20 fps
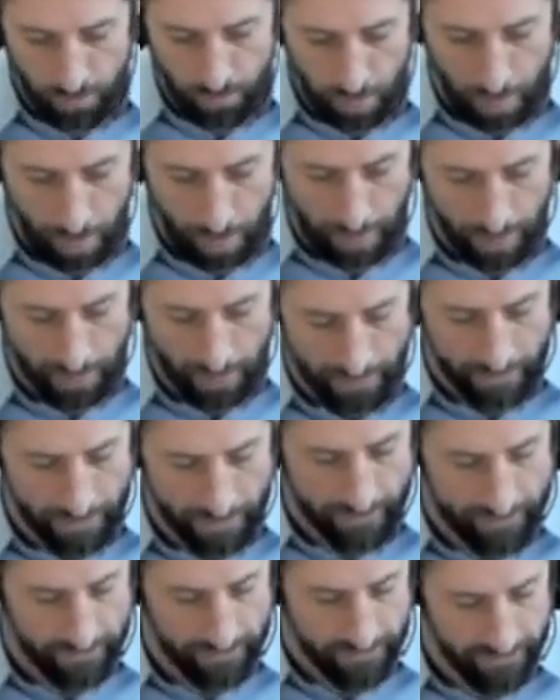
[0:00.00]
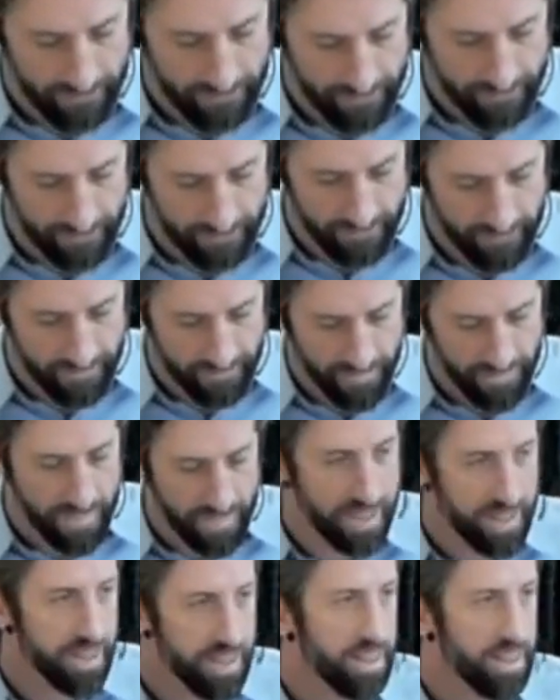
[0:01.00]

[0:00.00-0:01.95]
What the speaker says: (silence)